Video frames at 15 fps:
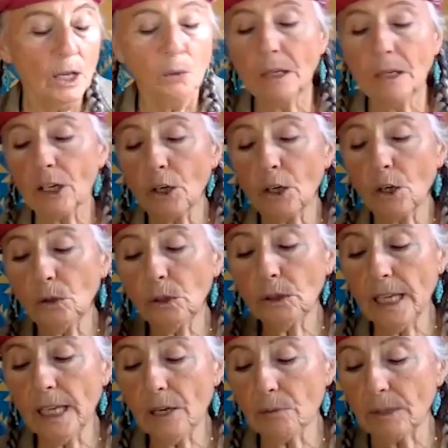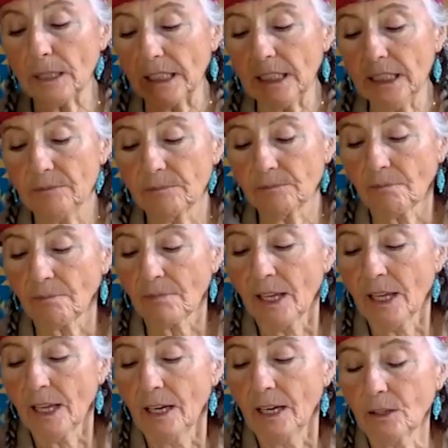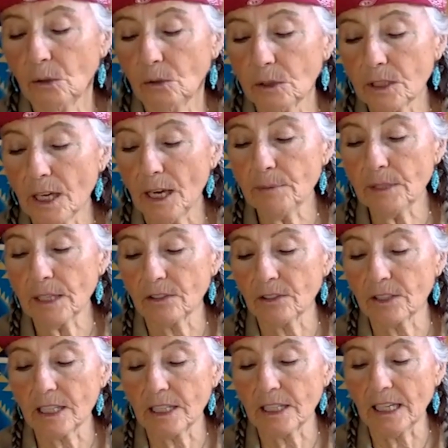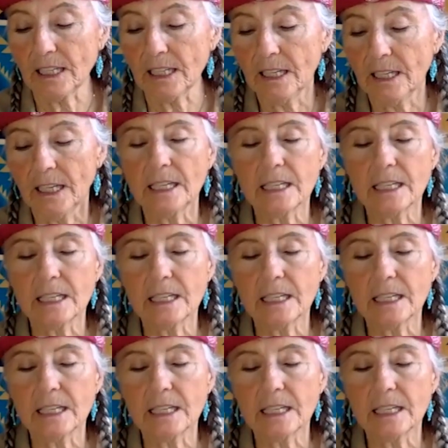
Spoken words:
Well, our whole day, really, our whole time together today